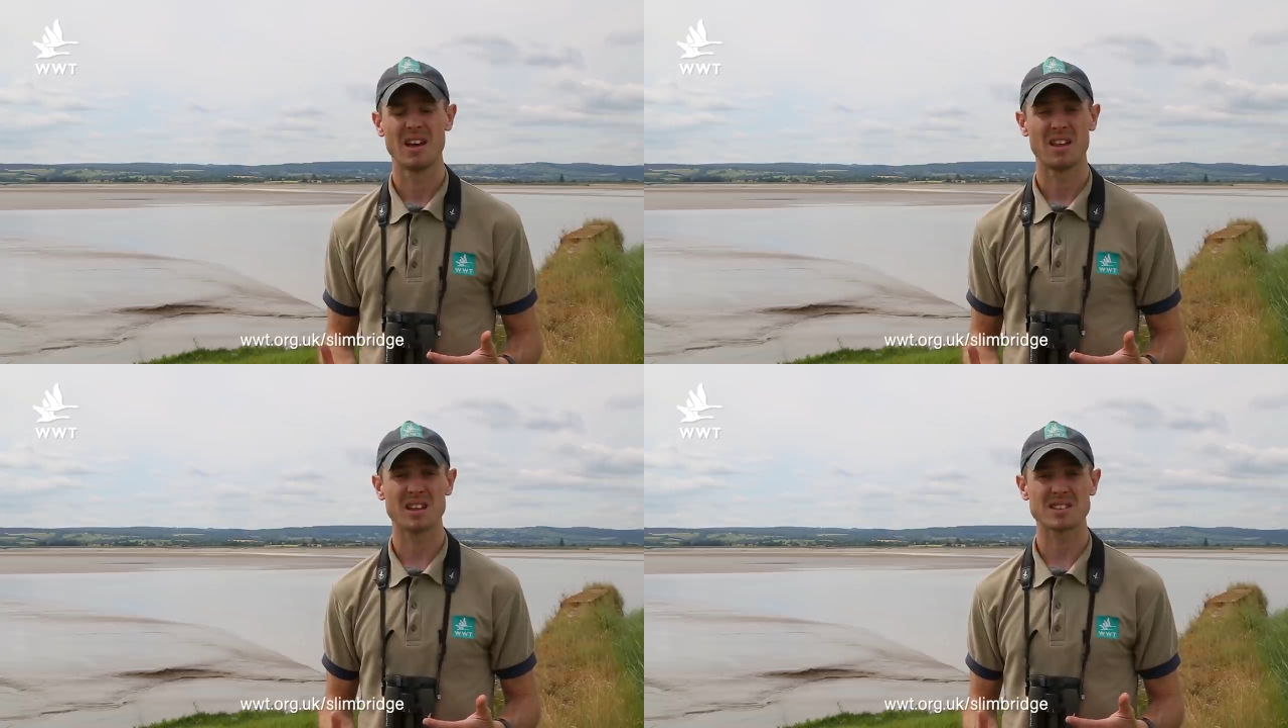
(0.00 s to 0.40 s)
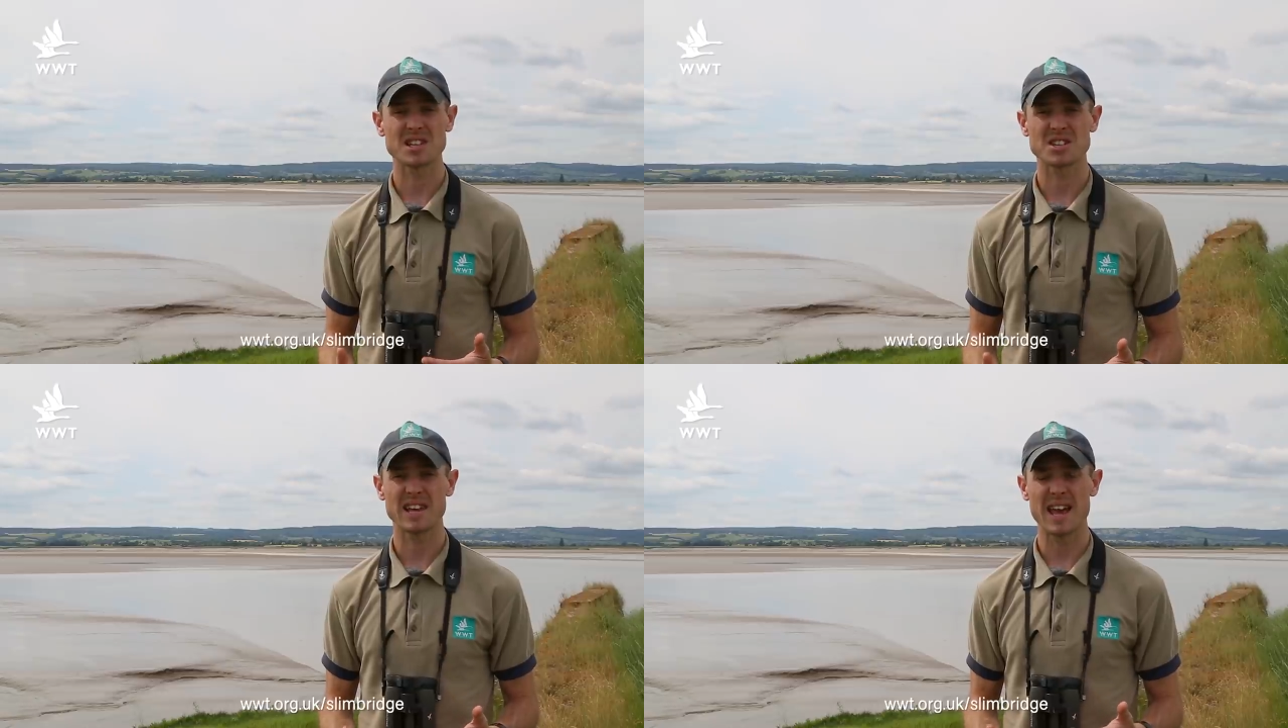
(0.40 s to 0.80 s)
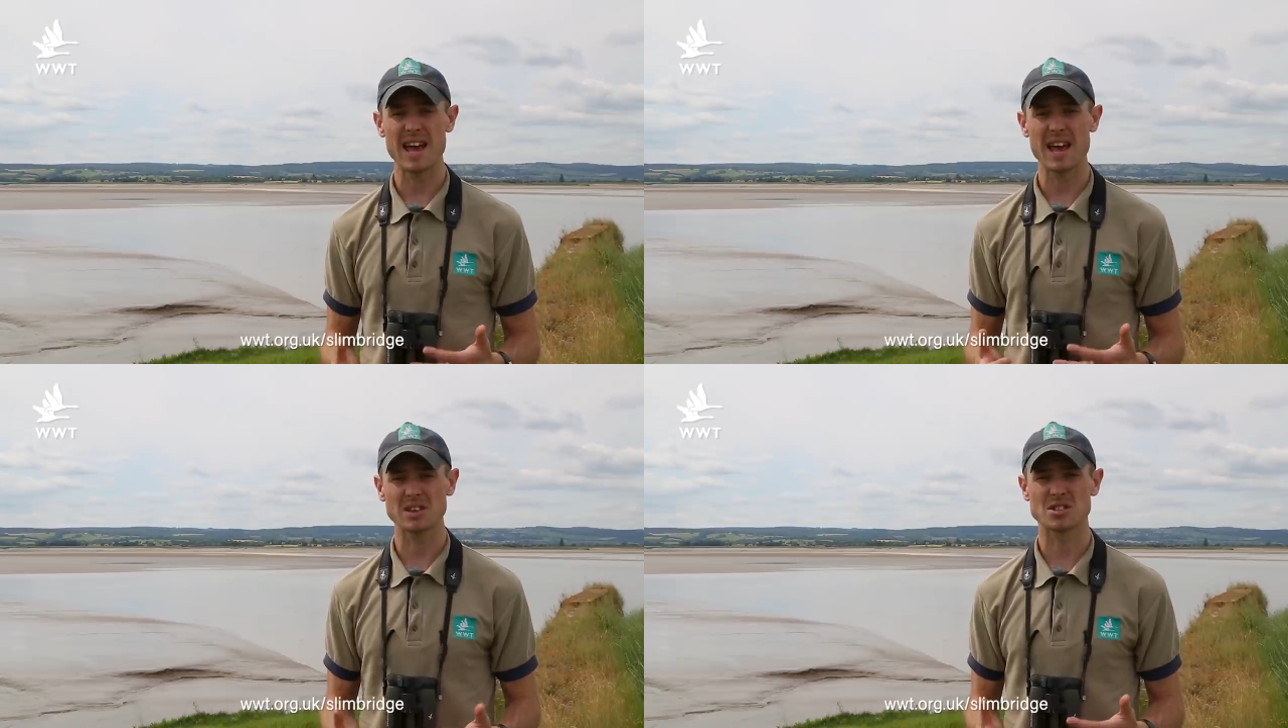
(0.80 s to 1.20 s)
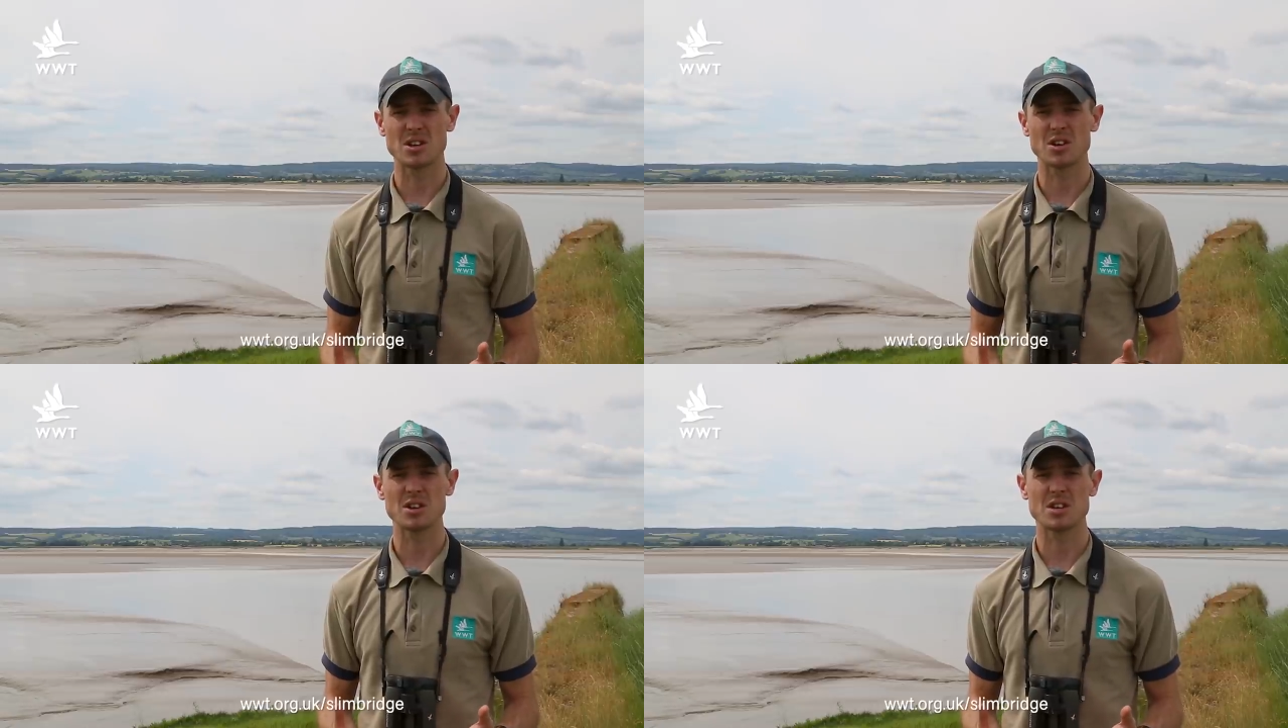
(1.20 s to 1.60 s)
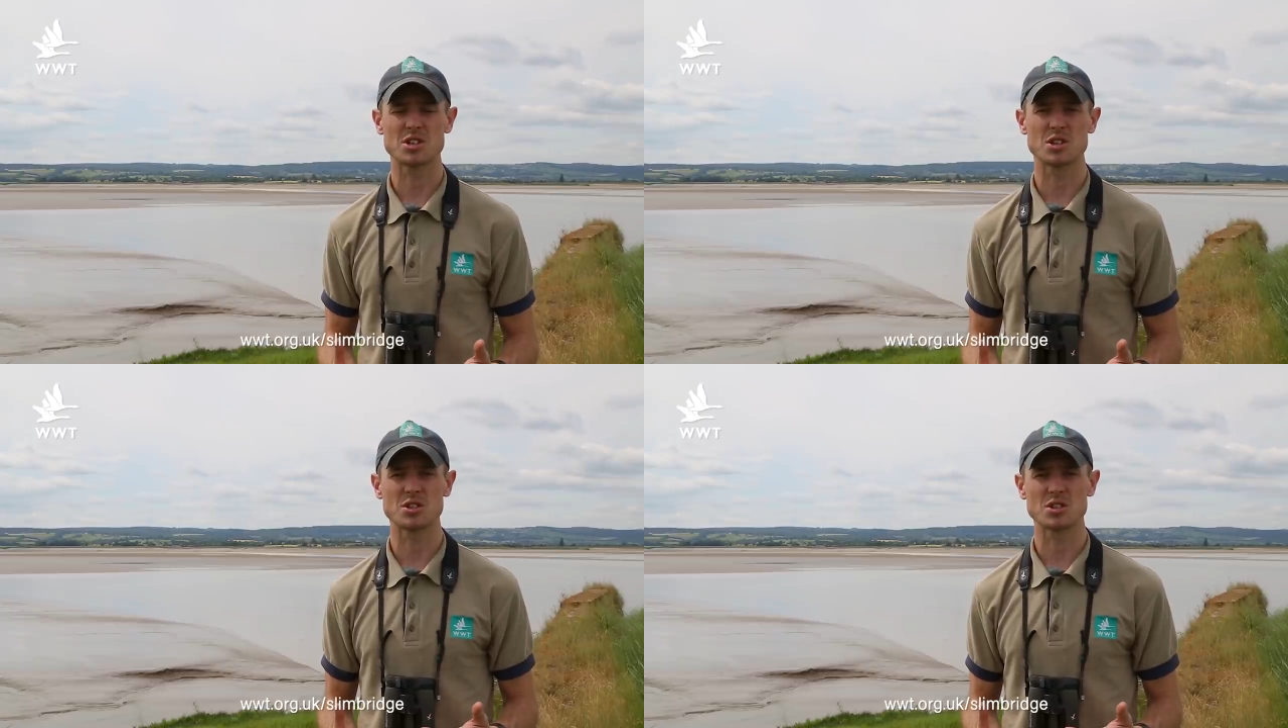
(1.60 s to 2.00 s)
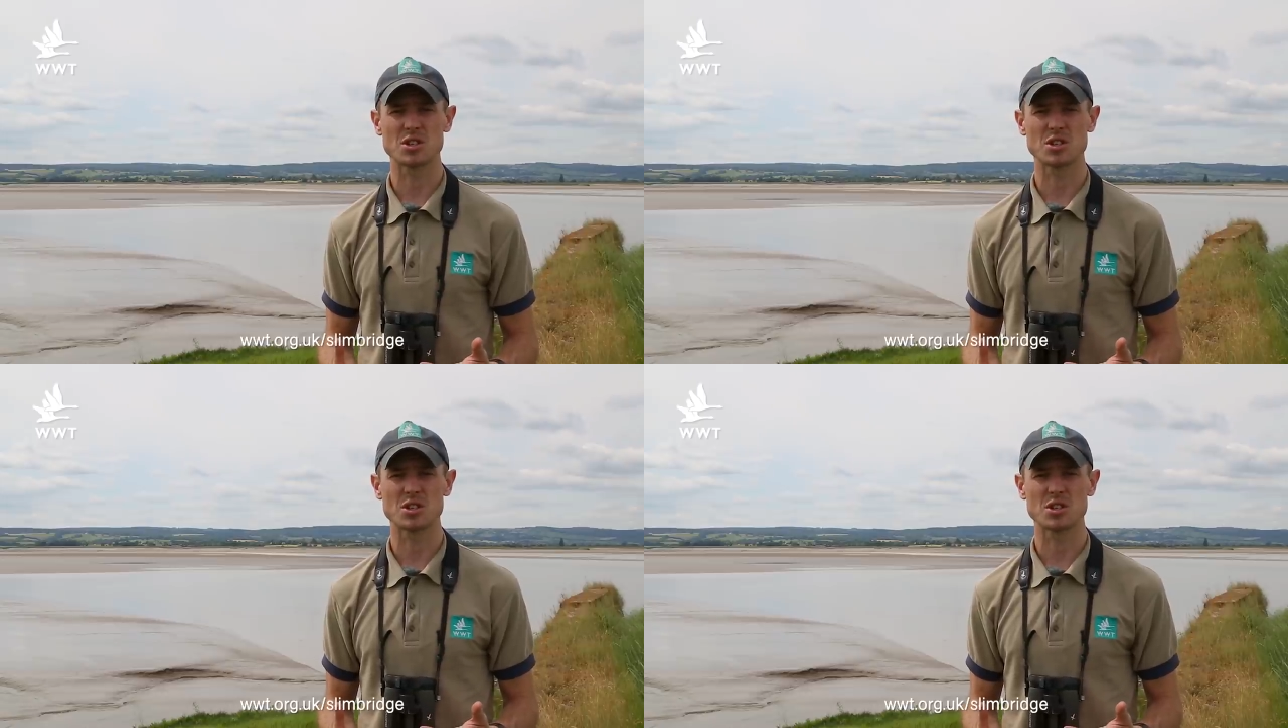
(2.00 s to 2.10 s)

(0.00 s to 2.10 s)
and that's actually excellent conditions